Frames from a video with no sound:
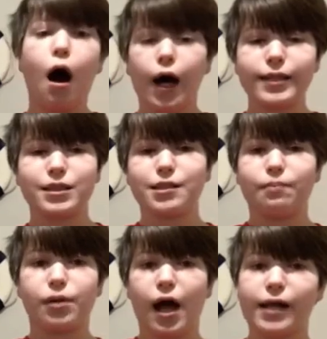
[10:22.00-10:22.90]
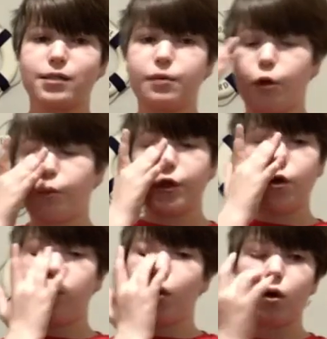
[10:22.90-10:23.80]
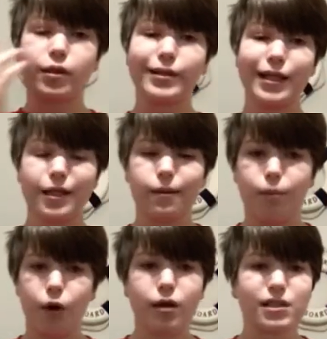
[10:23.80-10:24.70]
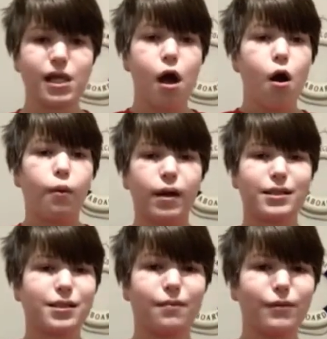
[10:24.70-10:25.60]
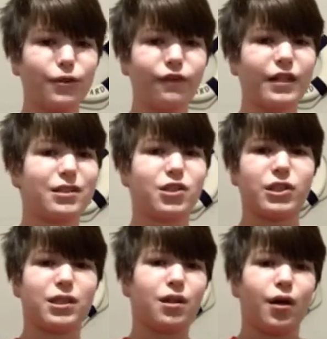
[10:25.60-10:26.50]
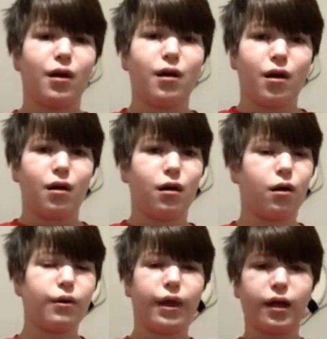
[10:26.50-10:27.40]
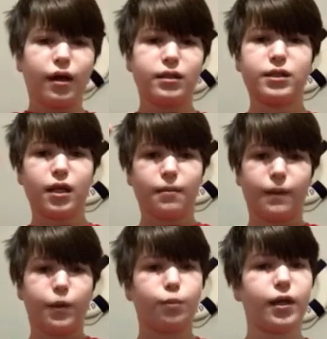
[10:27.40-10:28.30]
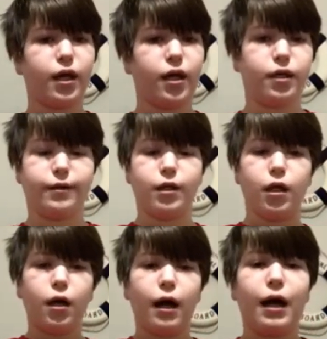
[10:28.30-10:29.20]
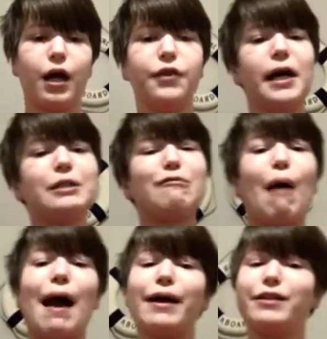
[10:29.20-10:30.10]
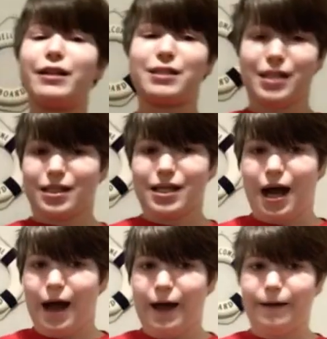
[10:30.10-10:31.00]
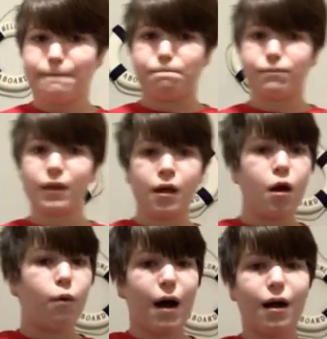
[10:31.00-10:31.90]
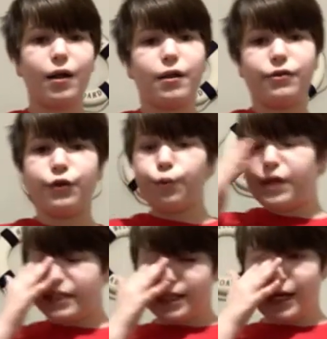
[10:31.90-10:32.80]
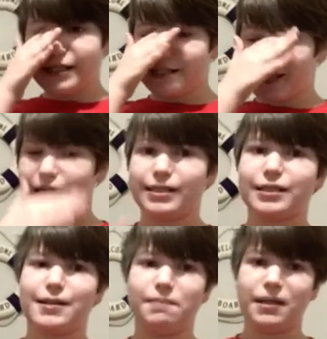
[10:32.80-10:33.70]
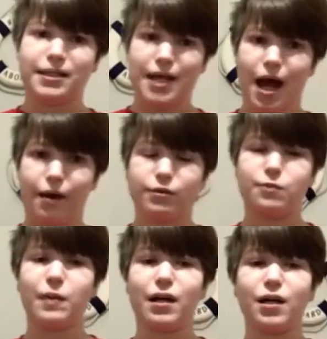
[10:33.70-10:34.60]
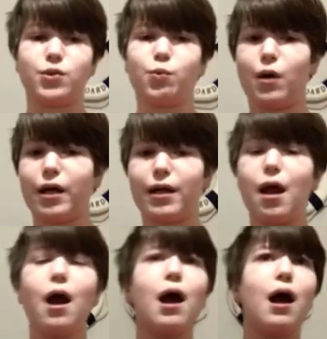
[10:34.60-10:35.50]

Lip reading: Oz is implied to be a real world in the books, whereas in the movie, it's just, oh yeah, Auntie Em, I'm home again. And that's why it's a tie. Well, the reason I decided it to be a tie was because, one,